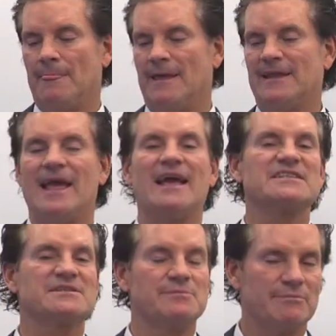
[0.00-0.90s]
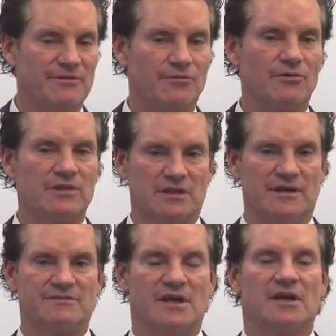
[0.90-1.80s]
enhancement before the
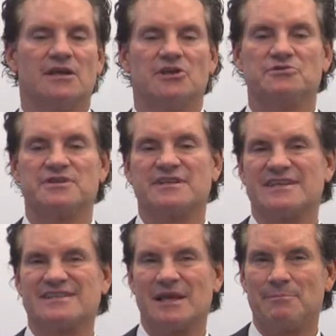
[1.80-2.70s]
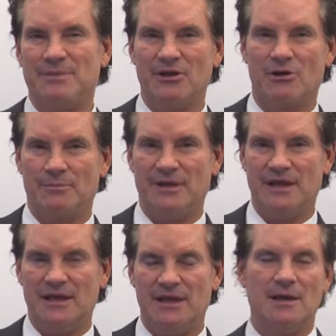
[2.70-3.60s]
lift, using things like
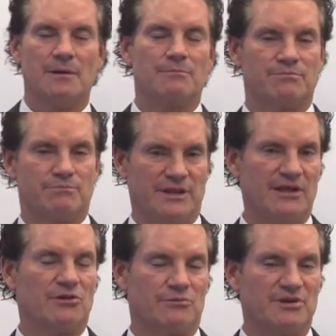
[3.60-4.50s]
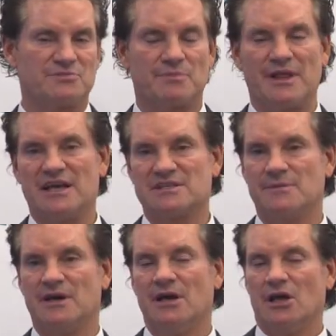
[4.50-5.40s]
PRP, platelet-rich
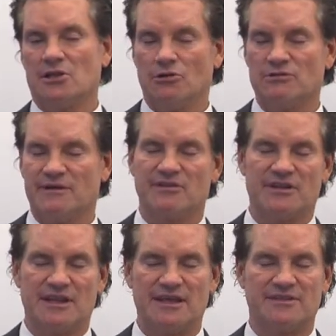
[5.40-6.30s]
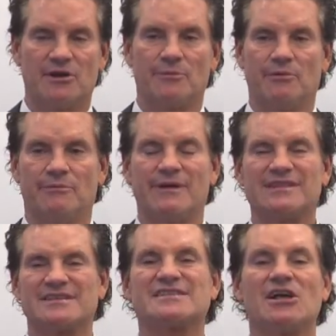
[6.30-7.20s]
plasma, low-level light therapy. We make
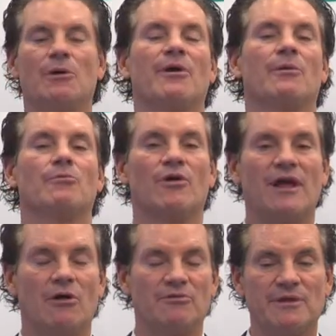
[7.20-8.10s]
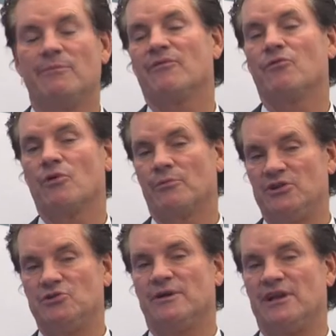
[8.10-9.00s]
the scalp hair more healthy before we
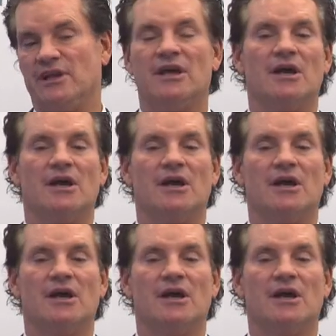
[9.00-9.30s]
do any